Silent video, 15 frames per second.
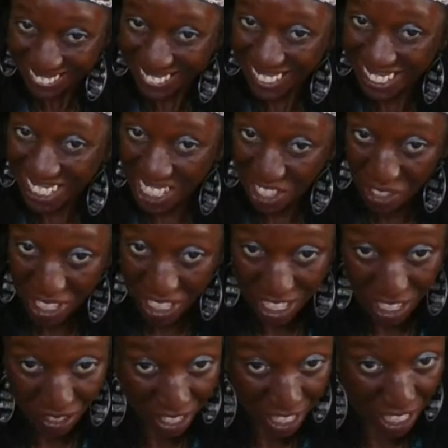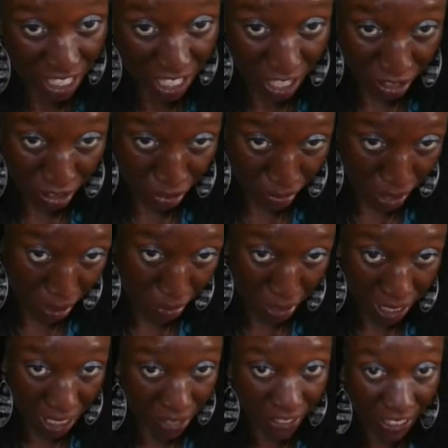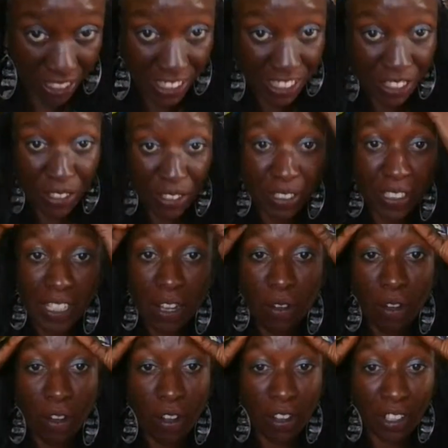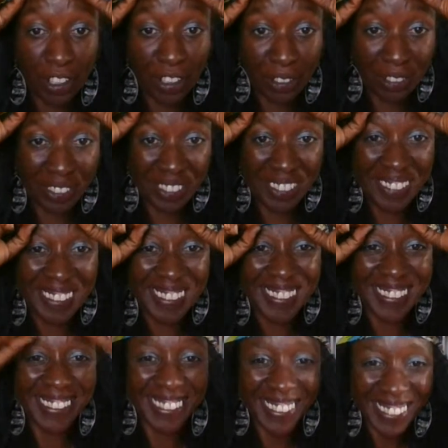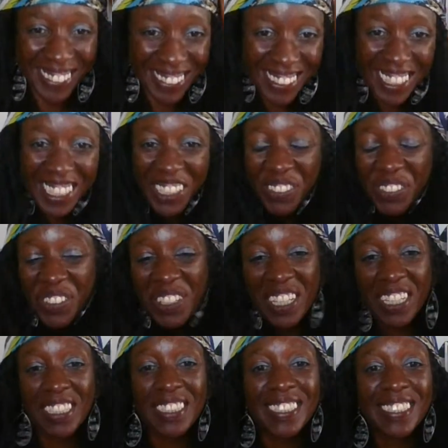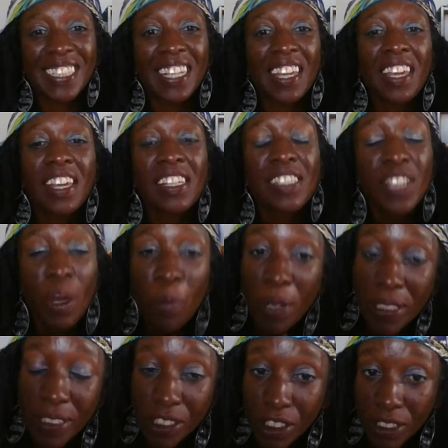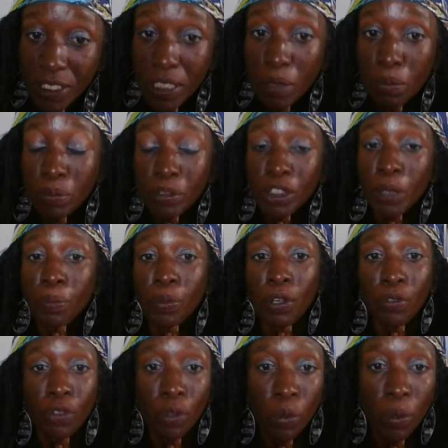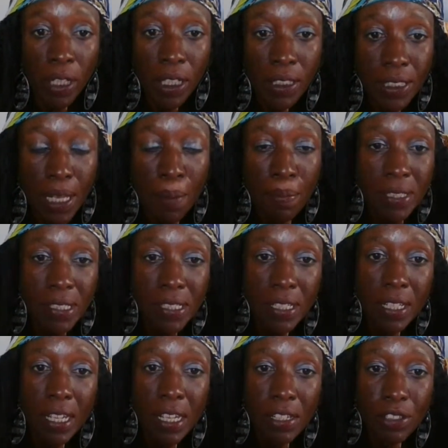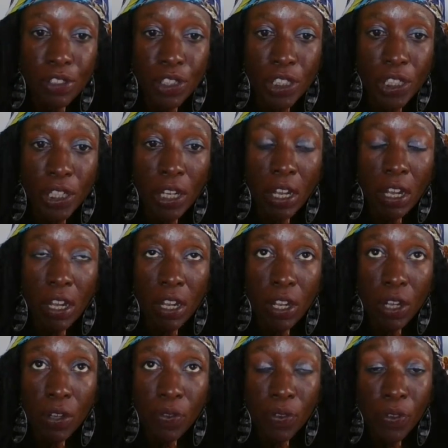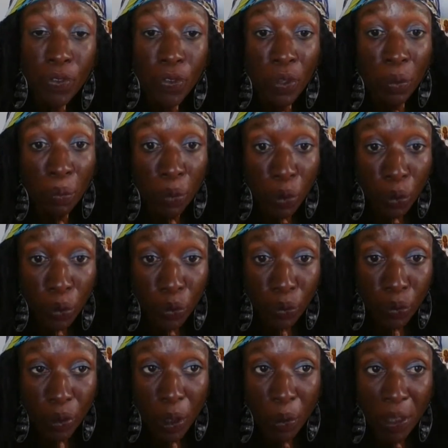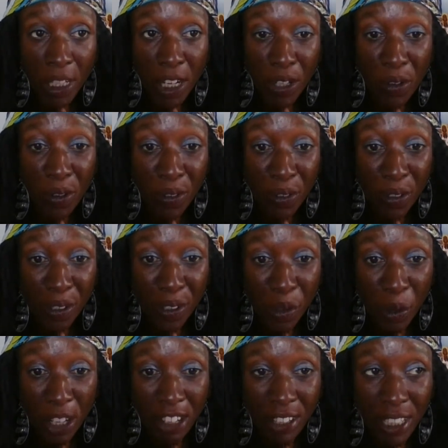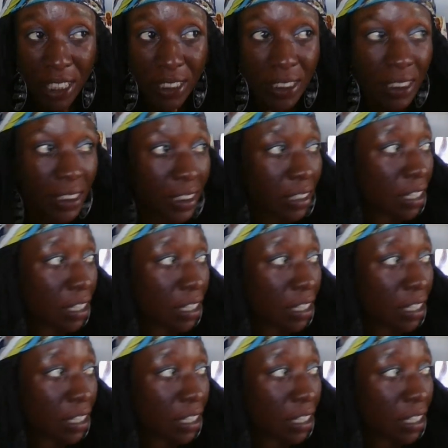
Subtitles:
Hello, hello, hello, my beloved souls. How are you? I love you guys. So I wanted to just come jump on real quick and tap into the energy of the full moon that we got going on in Aquarius.